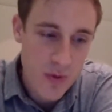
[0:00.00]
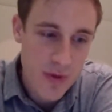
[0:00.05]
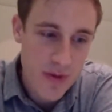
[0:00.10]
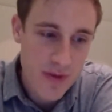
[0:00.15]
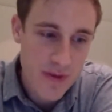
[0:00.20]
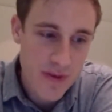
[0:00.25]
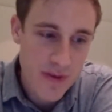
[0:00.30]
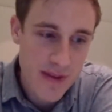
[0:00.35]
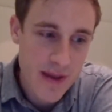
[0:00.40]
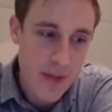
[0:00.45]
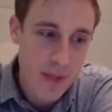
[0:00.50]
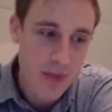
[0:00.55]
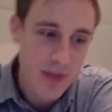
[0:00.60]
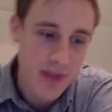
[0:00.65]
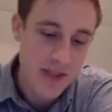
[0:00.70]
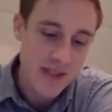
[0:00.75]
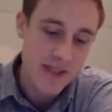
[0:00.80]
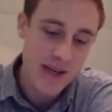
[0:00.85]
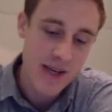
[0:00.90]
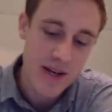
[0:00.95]
with
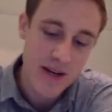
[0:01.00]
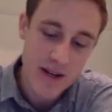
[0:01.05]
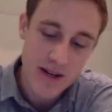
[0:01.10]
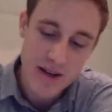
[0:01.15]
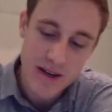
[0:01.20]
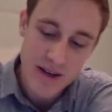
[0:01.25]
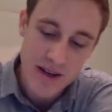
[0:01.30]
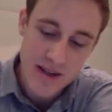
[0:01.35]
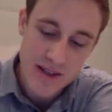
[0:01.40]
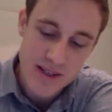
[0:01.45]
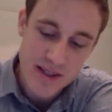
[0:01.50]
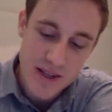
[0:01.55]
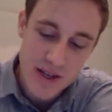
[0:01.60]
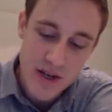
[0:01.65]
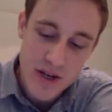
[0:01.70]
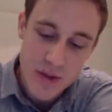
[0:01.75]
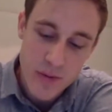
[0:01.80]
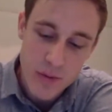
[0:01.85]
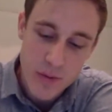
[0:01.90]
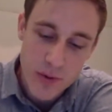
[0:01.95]
that being said, it's
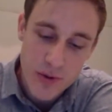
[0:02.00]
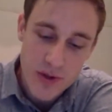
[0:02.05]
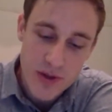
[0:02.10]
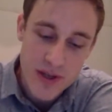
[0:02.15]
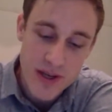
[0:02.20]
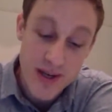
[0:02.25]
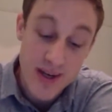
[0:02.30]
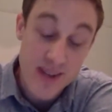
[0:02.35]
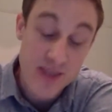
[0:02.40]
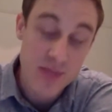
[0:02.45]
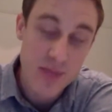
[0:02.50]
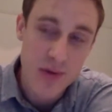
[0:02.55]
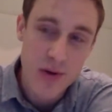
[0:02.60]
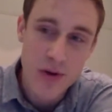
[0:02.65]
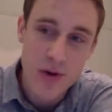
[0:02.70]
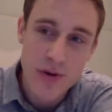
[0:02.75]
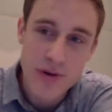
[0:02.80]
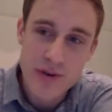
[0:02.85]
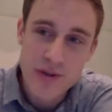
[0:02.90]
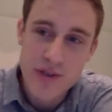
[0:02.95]
going to really
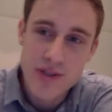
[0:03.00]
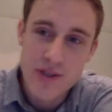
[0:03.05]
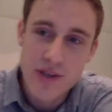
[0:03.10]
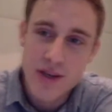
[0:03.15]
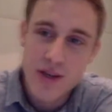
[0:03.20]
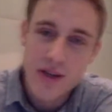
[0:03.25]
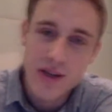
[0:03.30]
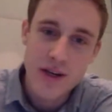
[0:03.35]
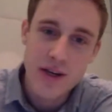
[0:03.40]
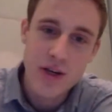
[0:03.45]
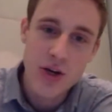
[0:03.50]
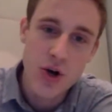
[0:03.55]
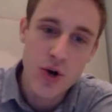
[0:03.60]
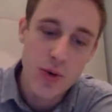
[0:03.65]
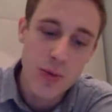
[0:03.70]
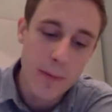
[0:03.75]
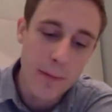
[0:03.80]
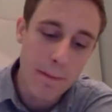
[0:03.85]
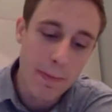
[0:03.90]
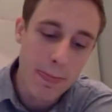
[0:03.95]
expose
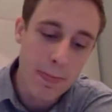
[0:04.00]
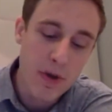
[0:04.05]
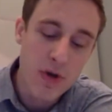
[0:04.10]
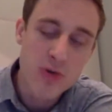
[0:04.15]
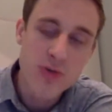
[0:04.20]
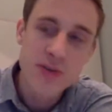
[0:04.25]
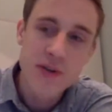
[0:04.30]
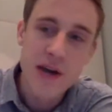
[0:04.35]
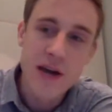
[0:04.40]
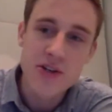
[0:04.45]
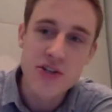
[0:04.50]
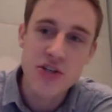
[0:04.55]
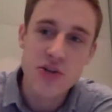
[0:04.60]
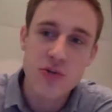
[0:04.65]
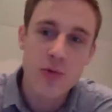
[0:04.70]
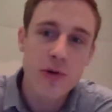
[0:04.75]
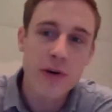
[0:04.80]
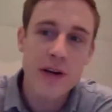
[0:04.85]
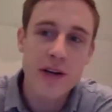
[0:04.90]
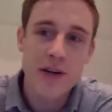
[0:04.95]
who's actually
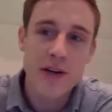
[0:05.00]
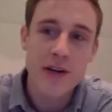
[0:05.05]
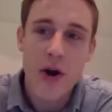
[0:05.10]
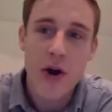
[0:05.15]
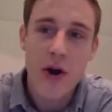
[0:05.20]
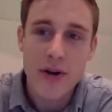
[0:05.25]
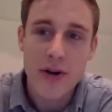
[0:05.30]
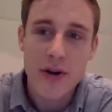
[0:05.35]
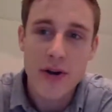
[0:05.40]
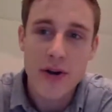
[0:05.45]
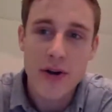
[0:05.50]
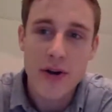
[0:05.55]
working hard.